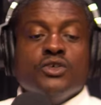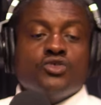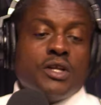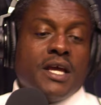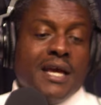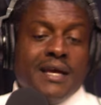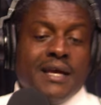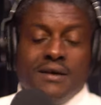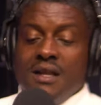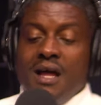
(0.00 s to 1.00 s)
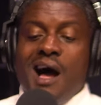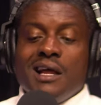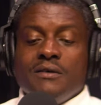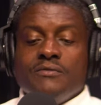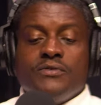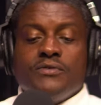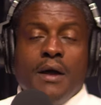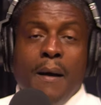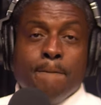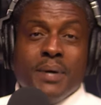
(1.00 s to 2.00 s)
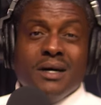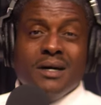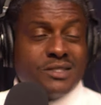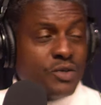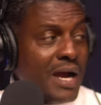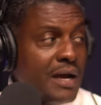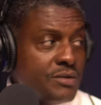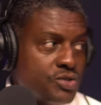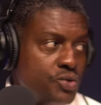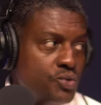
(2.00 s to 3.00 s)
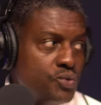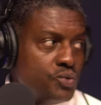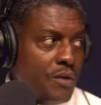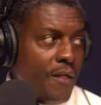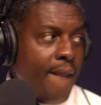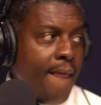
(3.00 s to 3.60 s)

So they had a lot of buzz around the school.